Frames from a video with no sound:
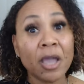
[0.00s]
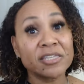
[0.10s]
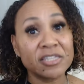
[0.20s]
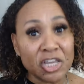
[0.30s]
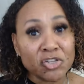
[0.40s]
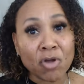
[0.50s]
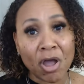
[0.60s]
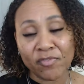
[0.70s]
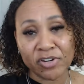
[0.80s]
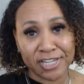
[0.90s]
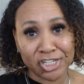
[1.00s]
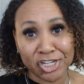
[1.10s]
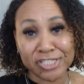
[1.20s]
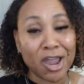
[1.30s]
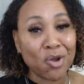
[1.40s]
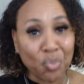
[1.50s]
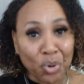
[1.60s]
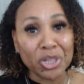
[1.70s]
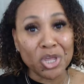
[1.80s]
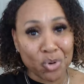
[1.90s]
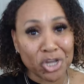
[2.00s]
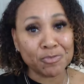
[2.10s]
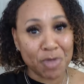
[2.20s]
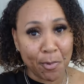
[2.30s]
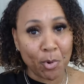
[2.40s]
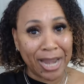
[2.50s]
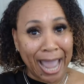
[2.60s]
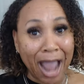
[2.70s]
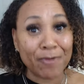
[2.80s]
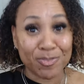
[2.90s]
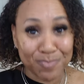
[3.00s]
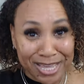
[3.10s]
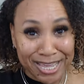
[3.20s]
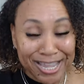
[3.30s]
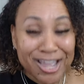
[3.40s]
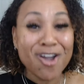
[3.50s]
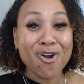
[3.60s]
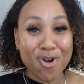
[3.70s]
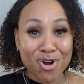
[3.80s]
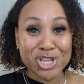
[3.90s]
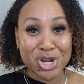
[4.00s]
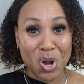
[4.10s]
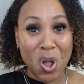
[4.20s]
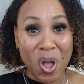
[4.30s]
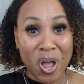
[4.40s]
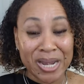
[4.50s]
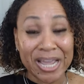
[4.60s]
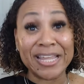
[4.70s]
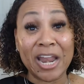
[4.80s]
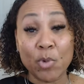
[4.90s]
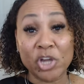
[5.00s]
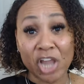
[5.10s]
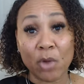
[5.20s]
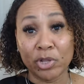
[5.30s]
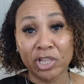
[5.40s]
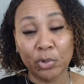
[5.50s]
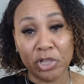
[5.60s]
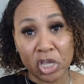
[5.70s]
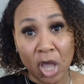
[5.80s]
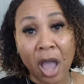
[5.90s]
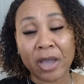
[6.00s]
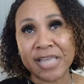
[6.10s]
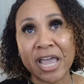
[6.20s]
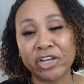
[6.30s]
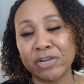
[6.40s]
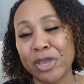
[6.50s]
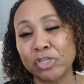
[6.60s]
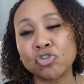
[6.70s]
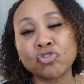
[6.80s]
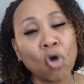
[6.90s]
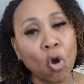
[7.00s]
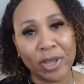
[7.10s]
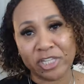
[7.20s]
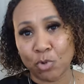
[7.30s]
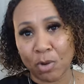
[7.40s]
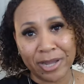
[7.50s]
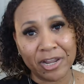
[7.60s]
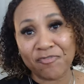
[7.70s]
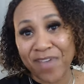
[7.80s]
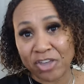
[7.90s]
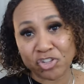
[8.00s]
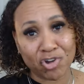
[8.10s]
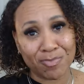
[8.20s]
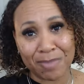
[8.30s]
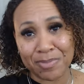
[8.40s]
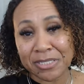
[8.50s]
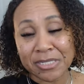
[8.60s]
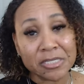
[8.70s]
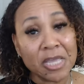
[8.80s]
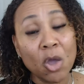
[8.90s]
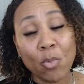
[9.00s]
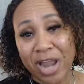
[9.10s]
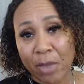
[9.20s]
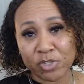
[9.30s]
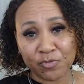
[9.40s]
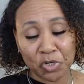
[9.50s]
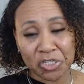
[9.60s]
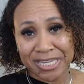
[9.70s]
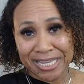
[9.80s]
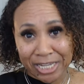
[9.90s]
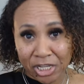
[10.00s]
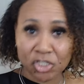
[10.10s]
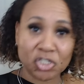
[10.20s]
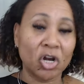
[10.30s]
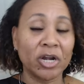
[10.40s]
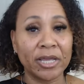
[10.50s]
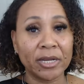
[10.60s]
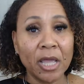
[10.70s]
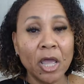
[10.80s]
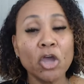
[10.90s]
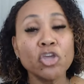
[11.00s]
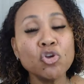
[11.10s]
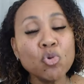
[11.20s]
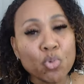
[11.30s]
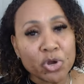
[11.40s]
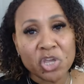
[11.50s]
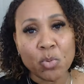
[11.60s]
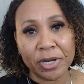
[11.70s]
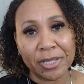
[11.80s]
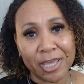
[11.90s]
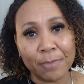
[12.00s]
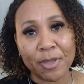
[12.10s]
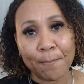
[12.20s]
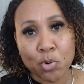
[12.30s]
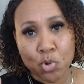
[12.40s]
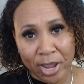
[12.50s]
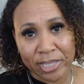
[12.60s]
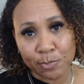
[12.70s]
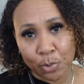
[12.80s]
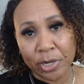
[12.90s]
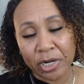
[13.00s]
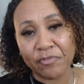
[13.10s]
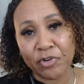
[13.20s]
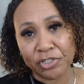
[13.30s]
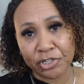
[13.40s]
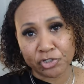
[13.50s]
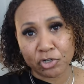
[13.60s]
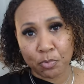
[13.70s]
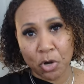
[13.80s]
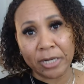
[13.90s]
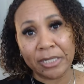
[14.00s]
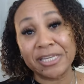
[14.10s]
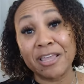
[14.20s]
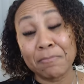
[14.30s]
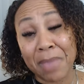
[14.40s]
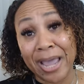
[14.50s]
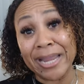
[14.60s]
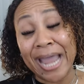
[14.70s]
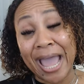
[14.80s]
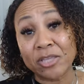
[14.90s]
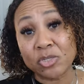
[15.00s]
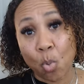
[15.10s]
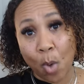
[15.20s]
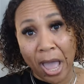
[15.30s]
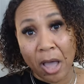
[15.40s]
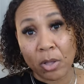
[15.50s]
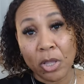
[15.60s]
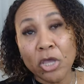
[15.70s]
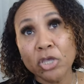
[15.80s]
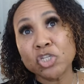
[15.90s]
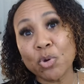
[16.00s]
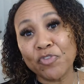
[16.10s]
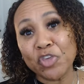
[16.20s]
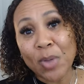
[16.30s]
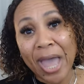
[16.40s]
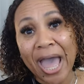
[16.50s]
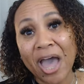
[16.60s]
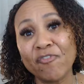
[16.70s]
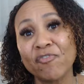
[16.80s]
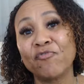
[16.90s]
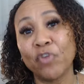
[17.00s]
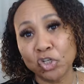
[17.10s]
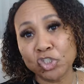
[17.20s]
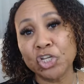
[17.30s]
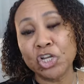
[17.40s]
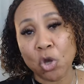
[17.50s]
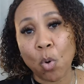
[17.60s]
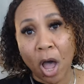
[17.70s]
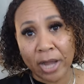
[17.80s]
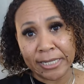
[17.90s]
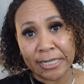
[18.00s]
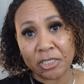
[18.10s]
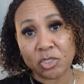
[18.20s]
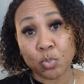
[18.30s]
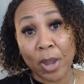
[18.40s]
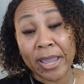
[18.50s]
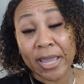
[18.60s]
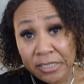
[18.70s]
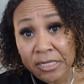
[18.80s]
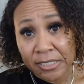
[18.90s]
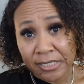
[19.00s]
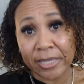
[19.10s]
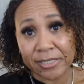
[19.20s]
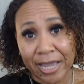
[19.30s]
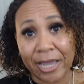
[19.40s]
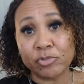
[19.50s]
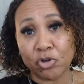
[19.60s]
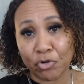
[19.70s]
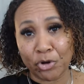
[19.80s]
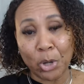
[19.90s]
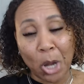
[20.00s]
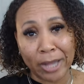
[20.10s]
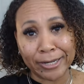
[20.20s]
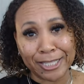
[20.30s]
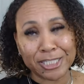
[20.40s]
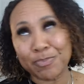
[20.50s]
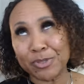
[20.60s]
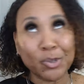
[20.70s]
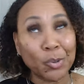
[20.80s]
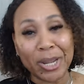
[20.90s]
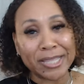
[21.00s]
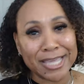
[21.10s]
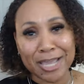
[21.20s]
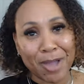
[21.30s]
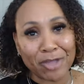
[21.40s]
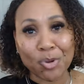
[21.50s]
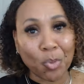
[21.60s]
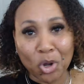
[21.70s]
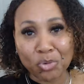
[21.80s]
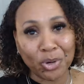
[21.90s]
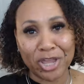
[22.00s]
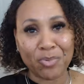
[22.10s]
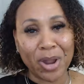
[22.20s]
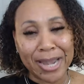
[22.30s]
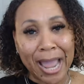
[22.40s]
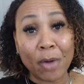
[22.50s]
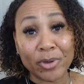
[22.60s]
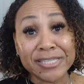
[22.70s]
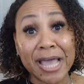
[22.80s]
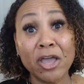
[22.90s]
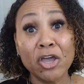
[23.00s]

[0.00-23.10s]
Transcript: because these were conversations I really wish people would have had with me earlier on, and that I wish I really, really got, because I could have made so much more money faster in my business when I was first getting started. You really want to keep the price point of your digital product in mind as well. So if you have virtually no audience, right, it's going to take time to grow your audience. But the great thing about the world we're in right now is that